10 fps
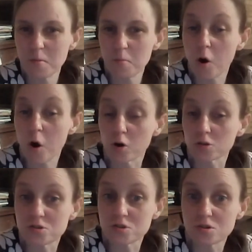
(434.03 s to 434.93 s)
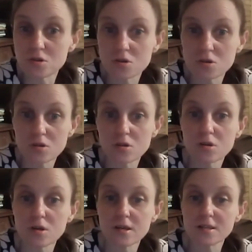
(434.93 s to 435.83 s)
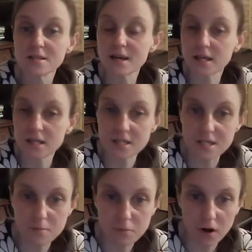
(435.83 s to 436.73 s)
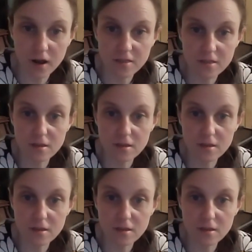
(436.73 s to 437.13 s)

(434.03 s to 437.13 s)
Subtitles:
Pause. Take a deep breath.